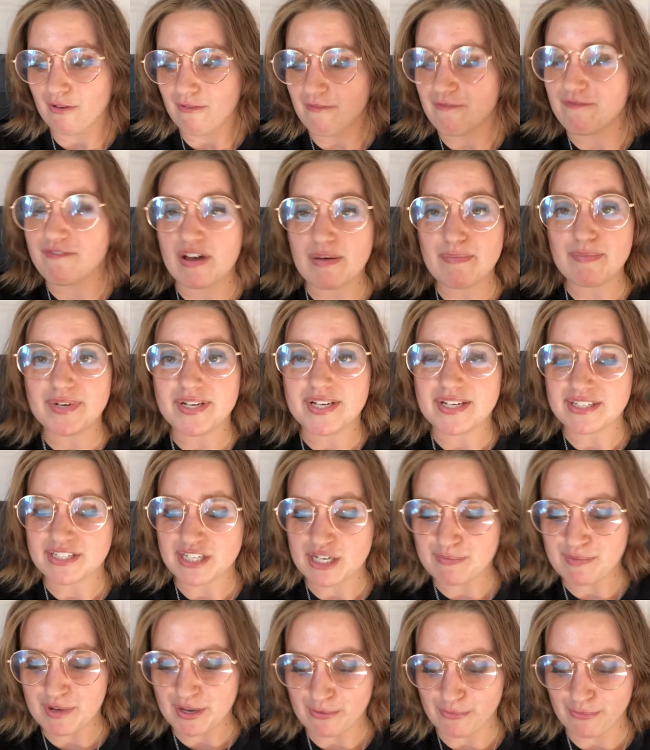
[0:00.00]
feminism
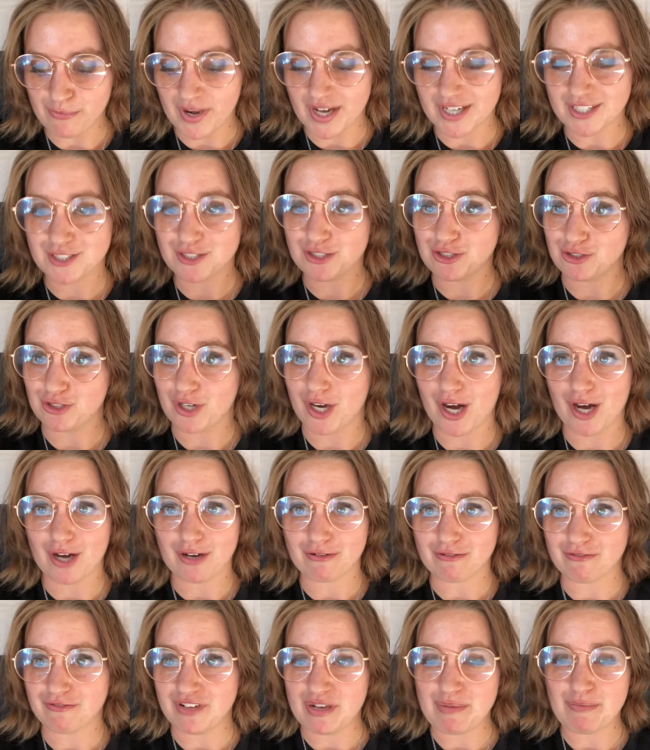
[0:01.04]
and what strong
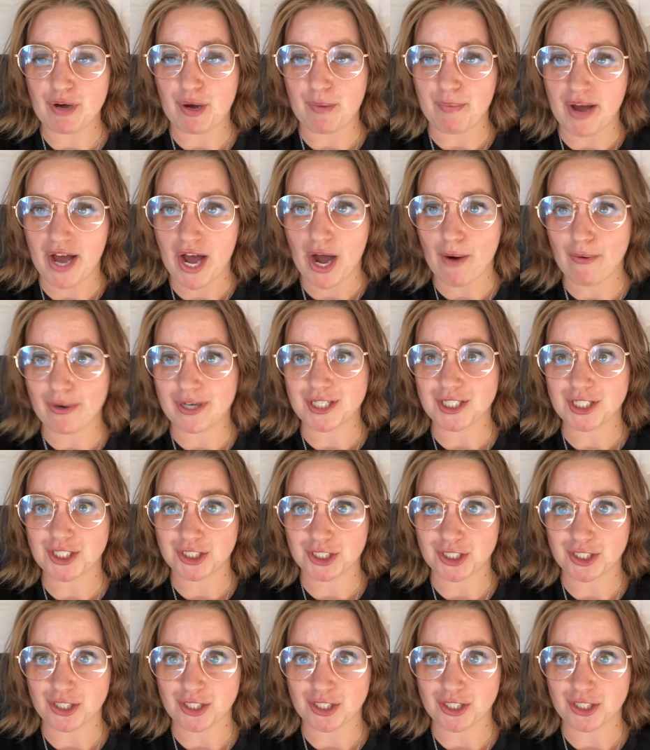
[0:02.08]
female power should